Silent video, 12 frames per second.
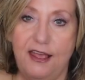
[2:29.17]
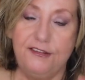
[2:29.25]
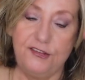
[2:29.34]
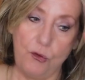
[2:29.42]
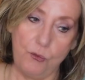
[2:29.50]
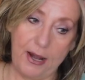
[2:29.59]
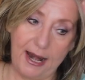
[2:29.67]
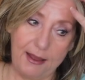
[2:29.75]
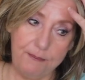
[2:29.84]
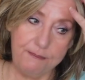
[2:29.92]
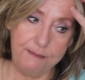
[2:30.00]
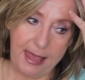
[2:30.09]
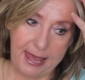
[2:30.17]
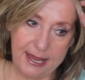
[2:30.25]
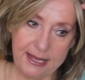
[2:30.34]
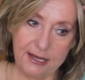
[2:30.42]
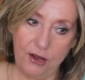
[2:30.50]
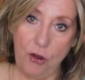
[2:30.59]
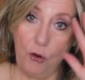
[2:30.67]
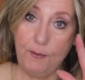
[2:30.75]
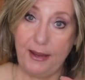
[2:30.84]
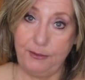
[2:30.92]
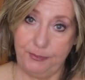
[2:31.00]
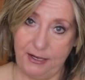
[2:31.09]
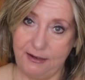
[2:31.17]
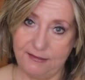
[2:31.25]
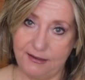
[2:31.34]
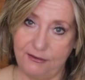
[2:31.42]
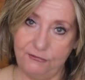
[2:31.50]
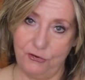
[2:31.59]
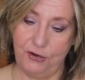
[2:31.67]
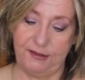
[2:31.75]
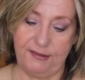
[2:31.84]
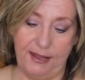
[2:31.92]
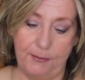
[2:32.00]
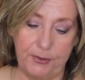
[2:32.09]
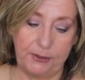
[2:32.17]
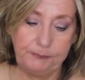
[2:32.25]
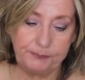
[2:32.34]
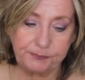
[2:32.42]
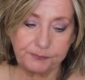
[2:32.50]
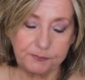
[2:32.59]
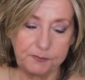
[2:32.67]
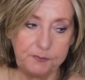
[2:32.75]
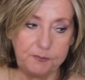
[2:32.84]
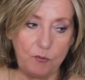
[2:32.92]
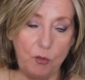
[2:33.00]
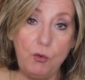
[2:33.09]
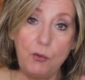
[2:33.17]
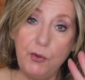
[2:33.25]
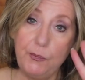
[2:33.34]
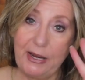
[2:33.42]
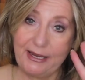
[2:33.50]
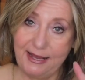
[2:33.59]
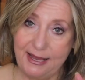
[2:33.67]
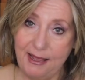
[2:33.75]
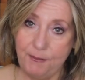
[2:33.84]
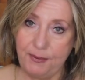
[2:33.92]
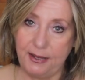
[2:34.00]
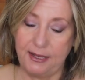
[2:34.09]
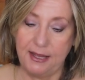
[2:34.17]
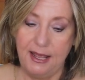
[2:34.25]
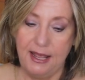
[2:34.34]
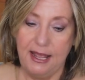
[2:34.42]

So when I make homemade pizza, for example, when we went camping,